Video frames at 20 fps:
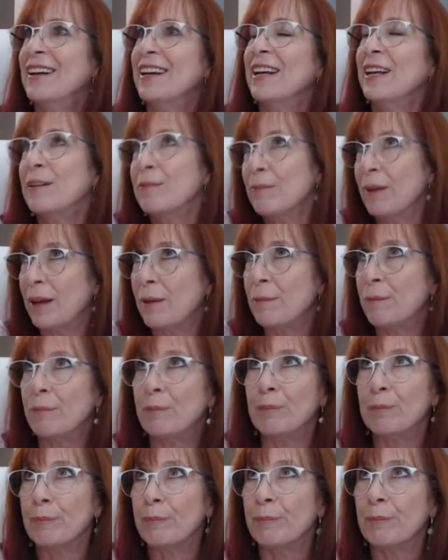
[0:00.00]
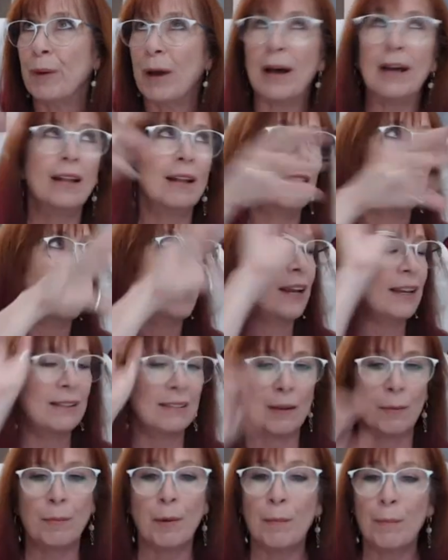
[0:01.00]
and my pot lights
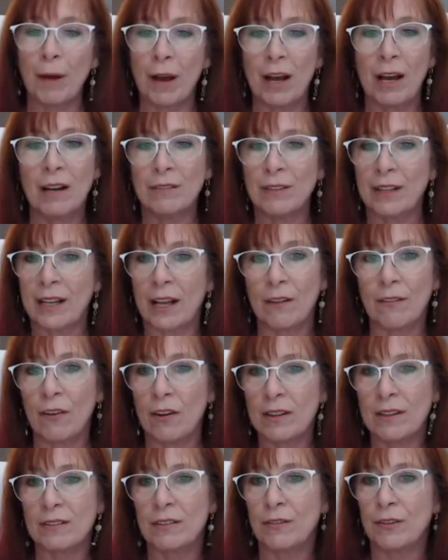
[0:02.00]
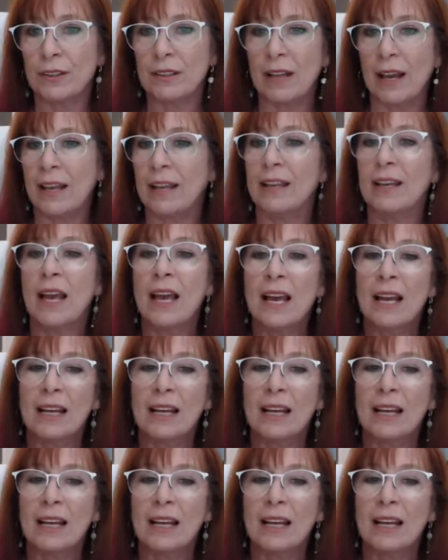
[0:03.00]
up above. Like, I have all these different lighting.